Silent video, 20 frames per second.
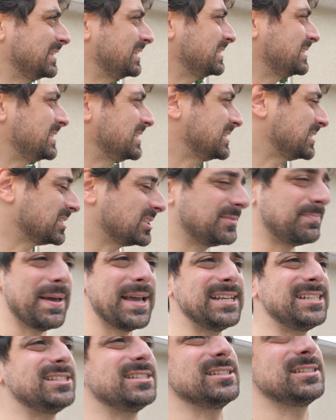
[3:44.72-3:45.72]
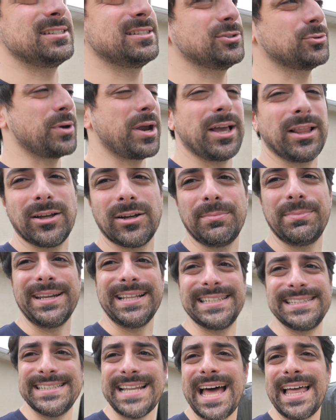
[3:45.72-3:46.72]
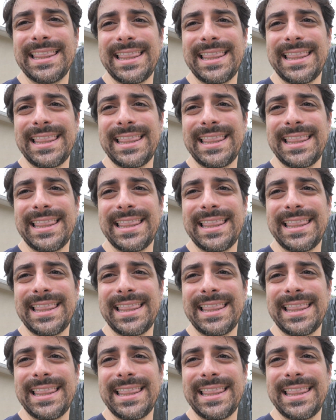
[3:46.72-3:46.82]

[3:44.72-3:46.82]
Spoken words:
This is a spacious trailer, but it's not